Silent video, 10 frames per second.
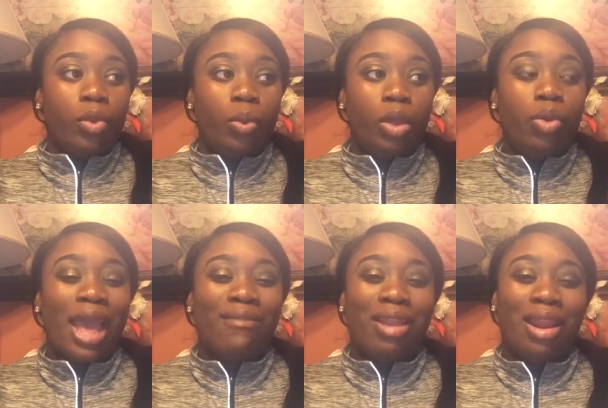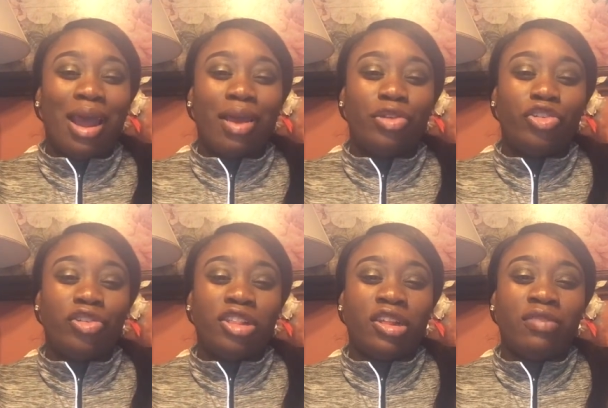when you have allowed
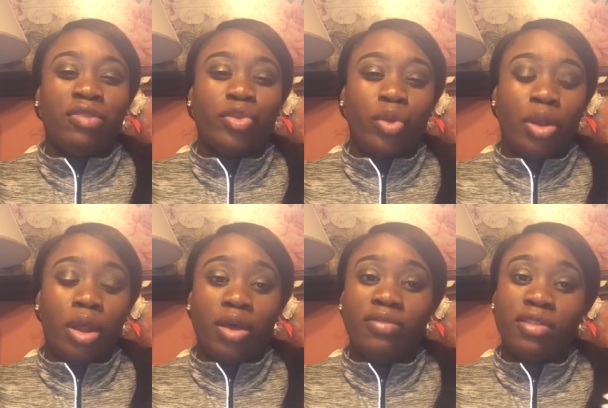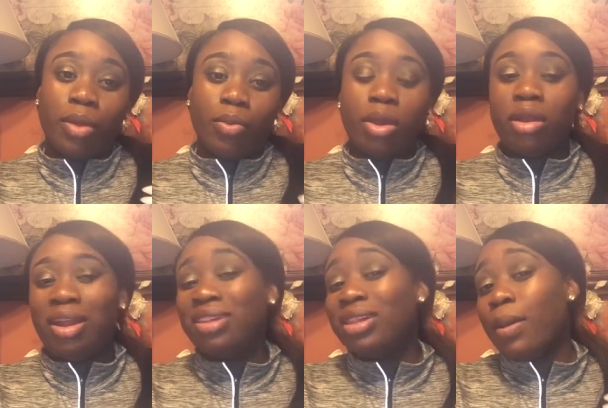yourself to love someone,
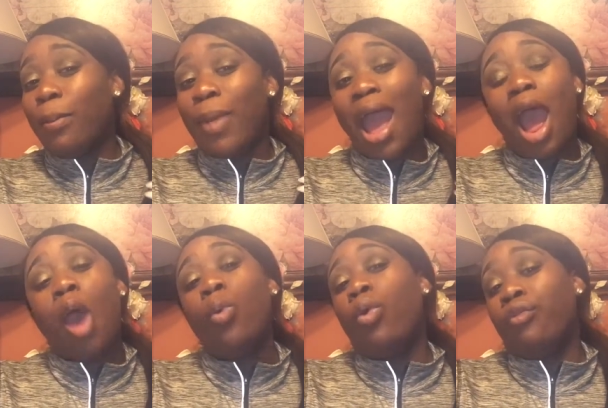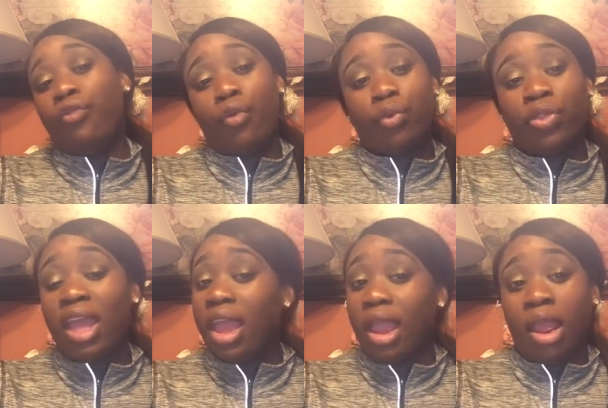that's a powerful
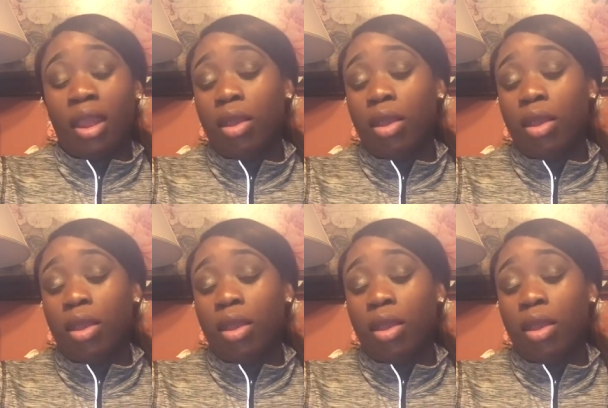thing.